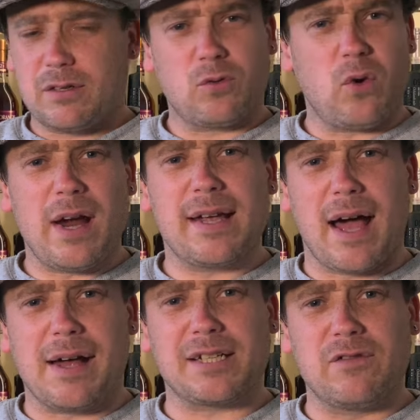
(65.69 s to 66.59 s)
great
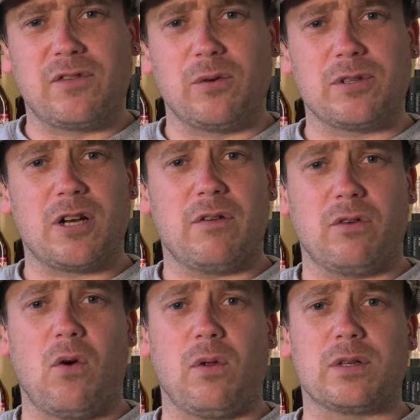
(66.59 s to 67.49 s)
cask influence
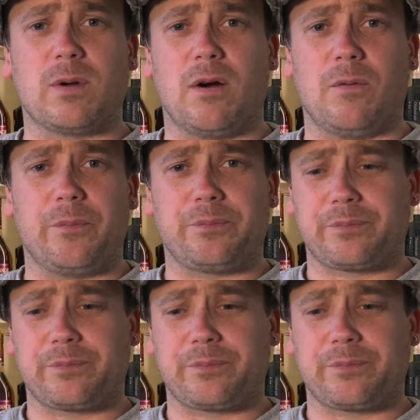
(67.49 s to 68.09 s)
overall as well.